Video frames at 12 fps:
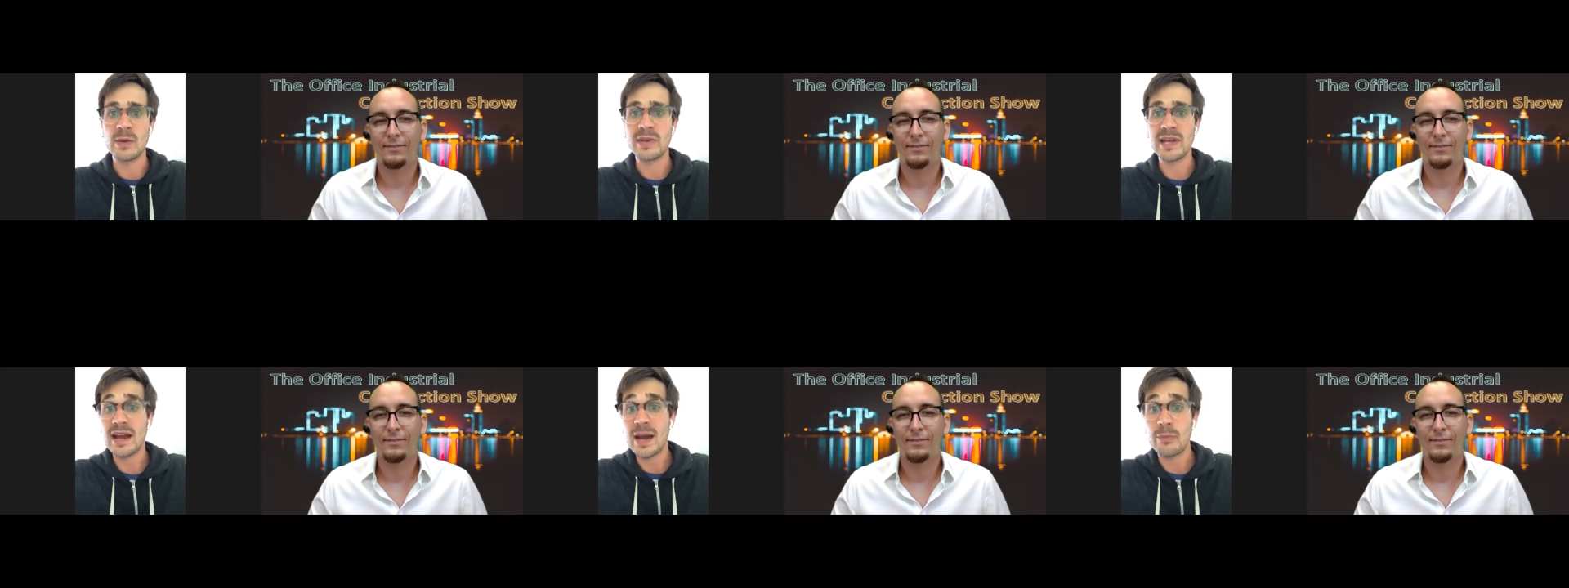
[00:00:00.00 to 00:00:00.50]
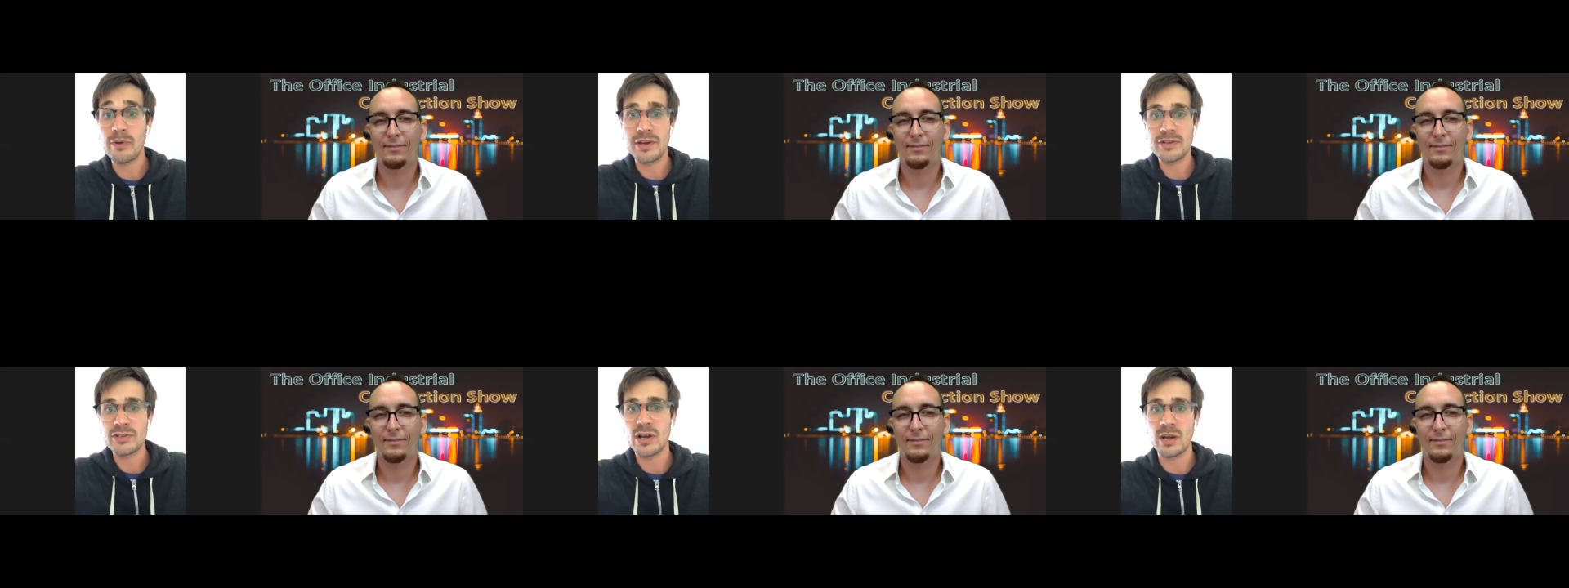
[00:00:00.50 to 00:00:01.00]
Speaker 1: and we had
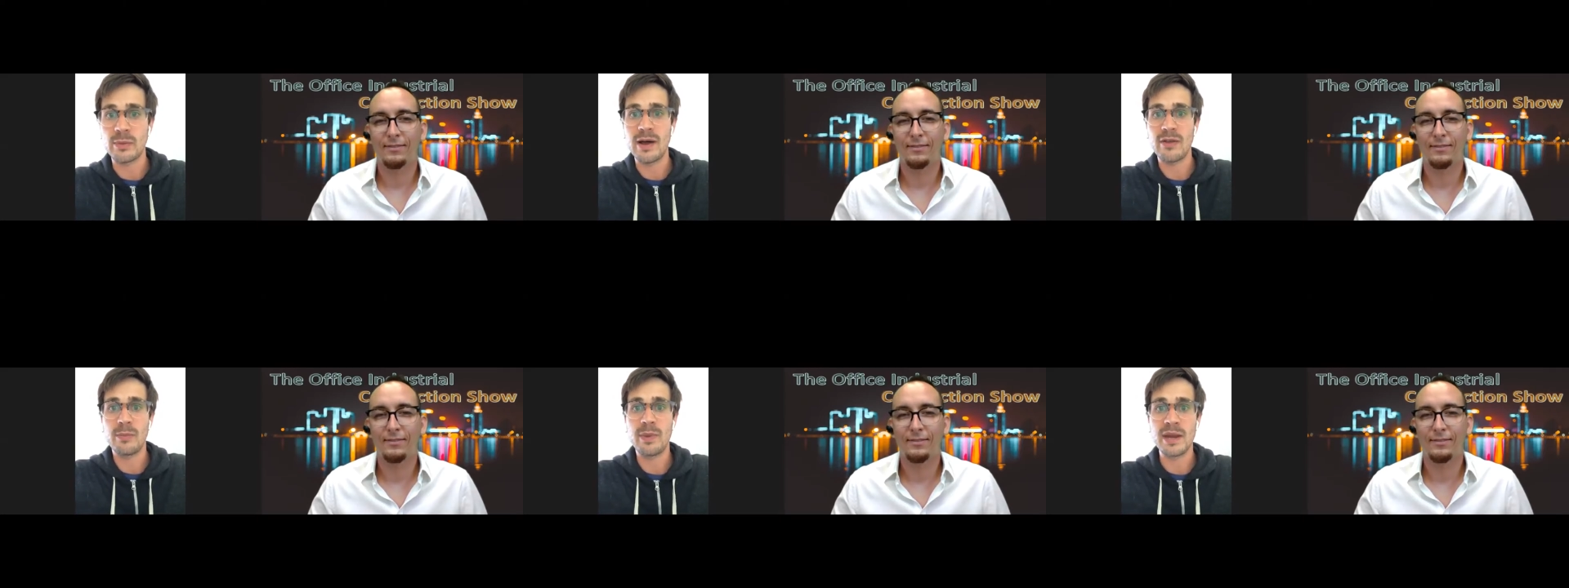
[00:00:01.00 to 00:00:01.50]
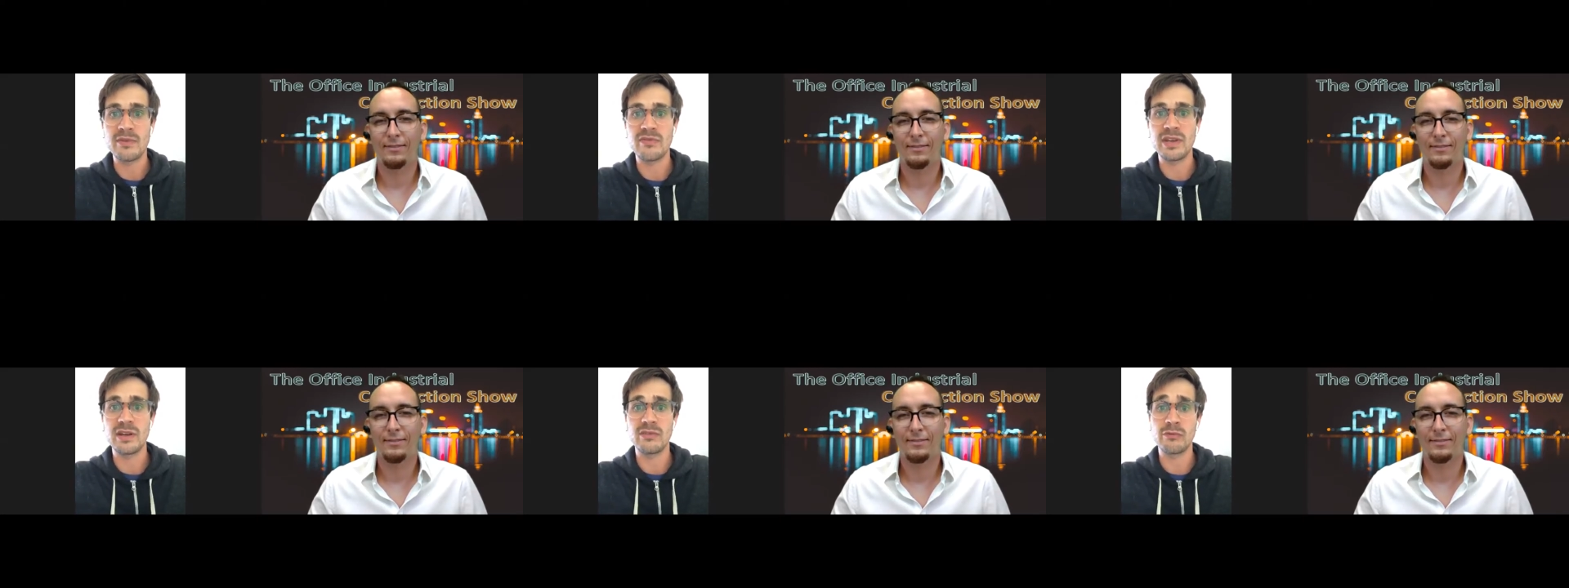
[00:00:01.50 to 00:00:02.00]
operators talk about the
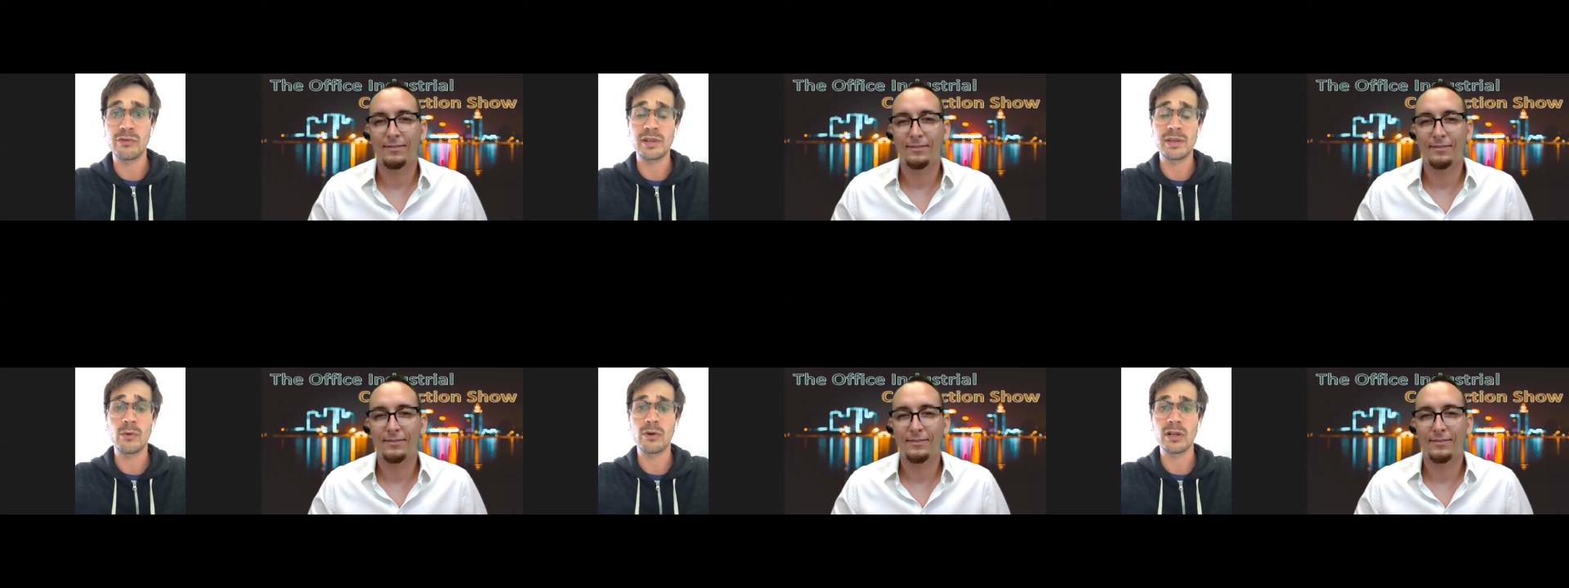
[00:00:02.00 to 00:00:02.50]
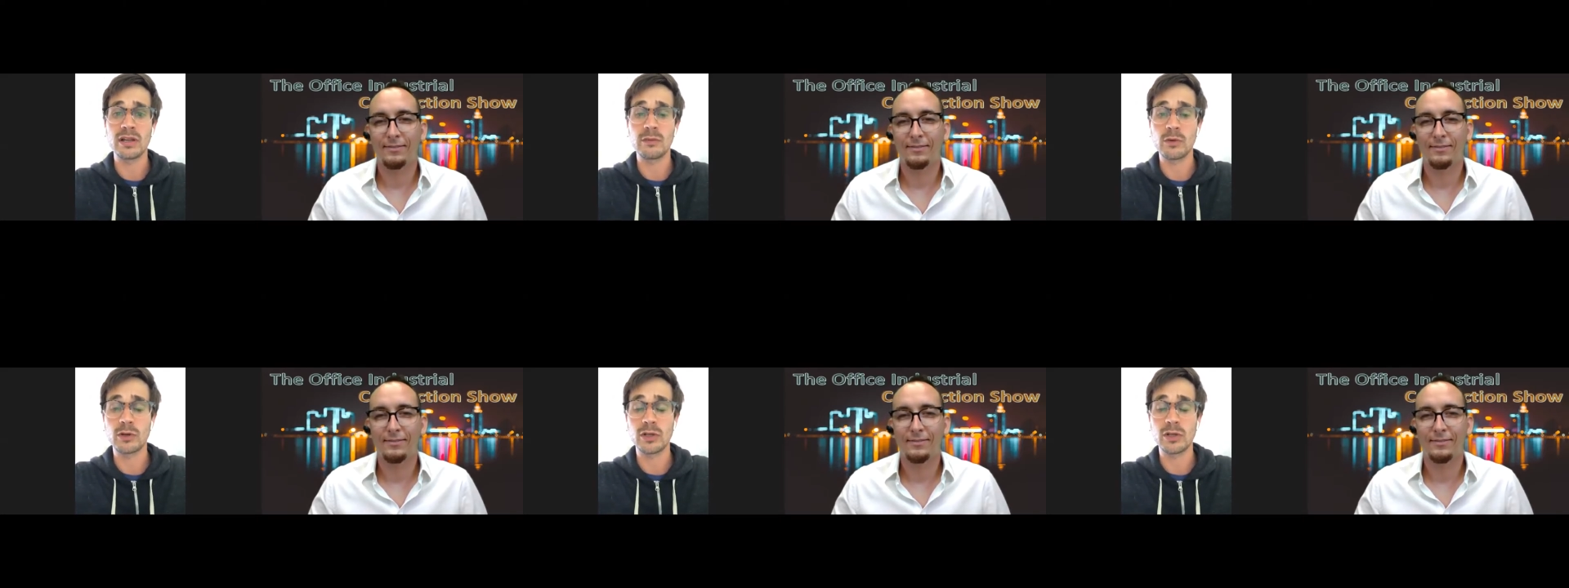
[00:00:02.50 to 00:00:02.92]
benefit of really more